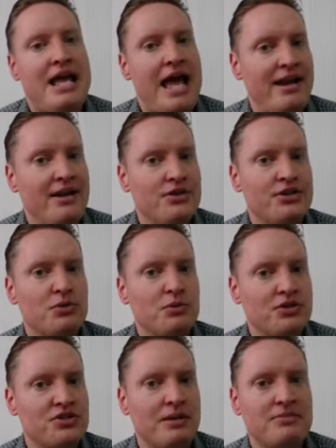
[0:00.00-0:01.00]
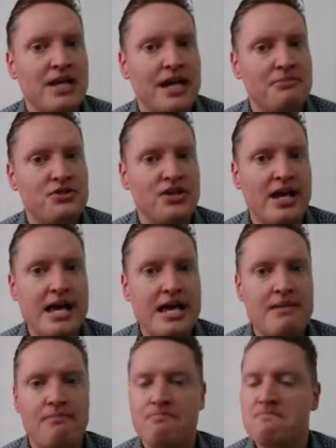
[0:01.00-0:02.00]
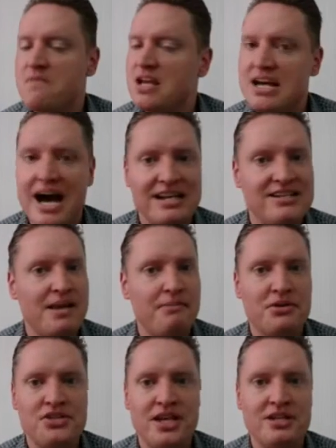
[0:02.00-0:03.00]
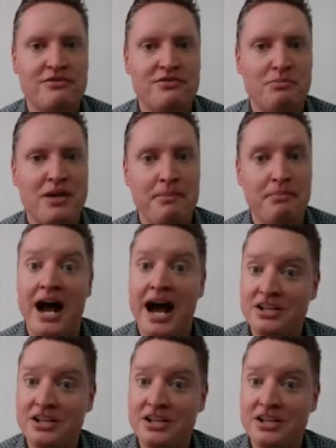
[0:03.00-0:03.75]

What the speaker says: editors will sometimes say, cut 10% of your paper.